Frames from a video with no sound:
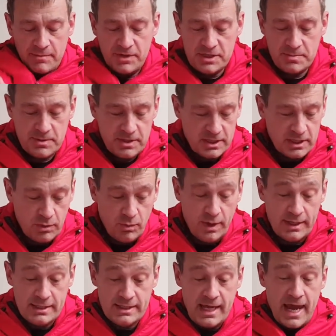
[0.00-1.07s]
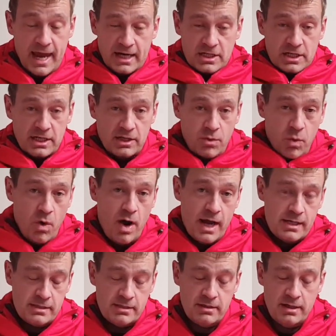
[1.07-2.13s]
This particular one is actually
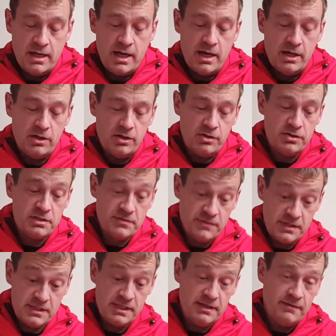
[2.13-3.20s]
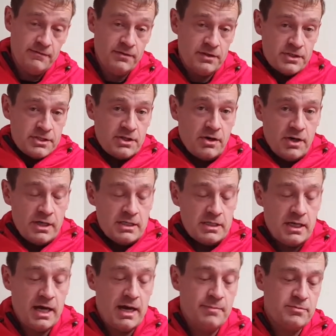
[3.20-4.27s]
quite loose fitting for the size,
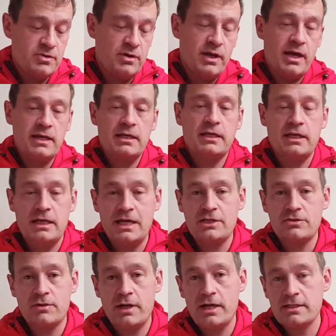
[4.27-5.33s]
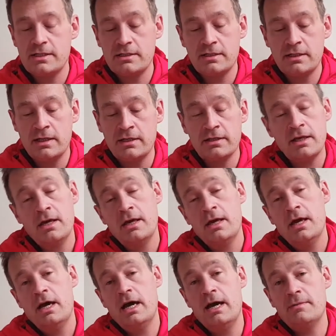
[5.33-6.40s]
to allow you to get extra layers underneath.
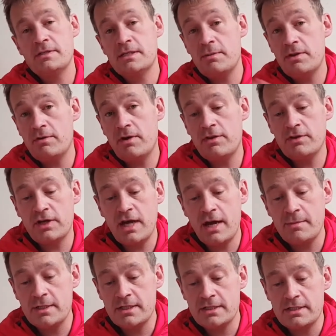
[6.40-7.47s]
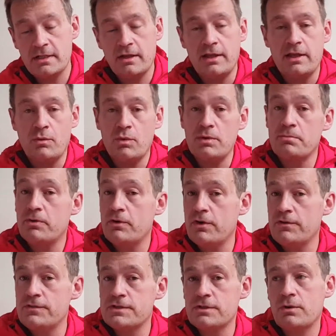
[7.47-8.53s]
Some of their other garments, like their
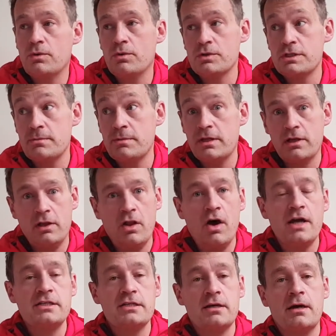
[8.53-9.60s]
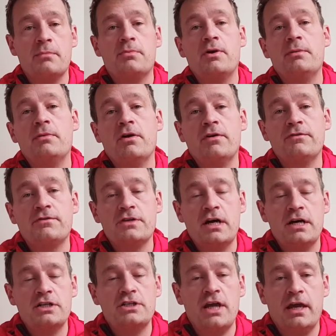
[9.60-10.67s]
windproofs or some of their lighter
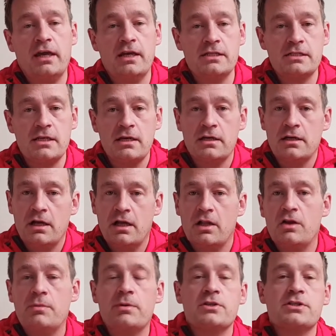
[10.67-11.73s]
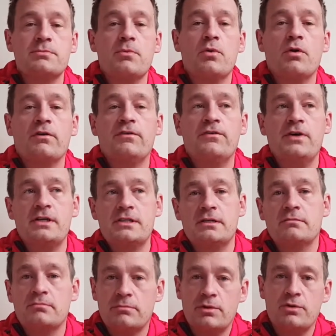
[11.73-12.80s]
Primaloft jackets, a little bit smaller fit,
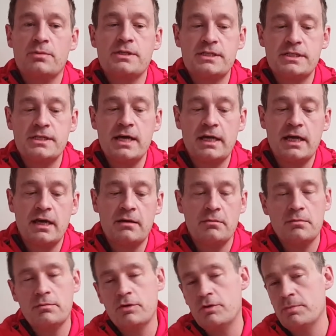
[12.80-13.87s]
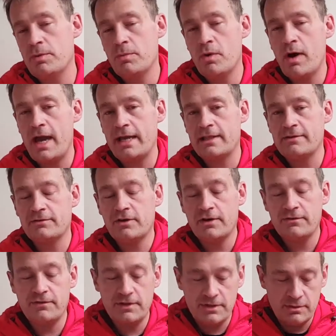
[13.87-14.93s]
a little bit snugger, a little bit more active
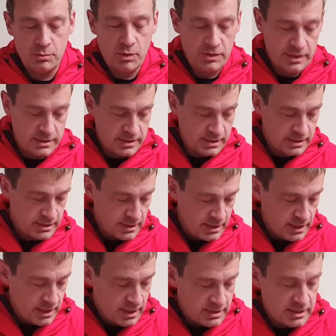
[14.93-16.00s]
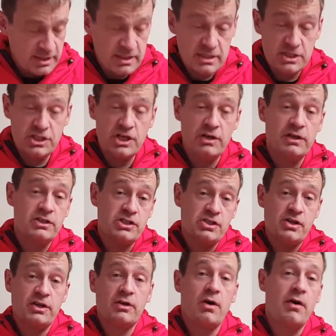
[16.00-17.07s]
kind of fit than what this is. So this is generally
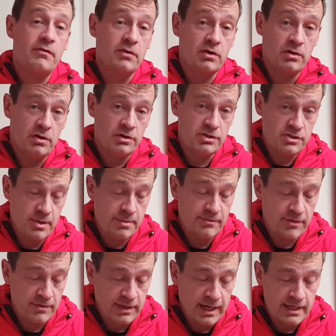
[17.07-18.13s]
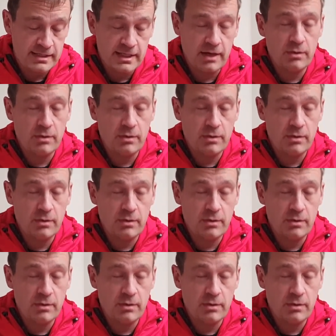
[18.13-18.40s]
designed to go over the top of everything else.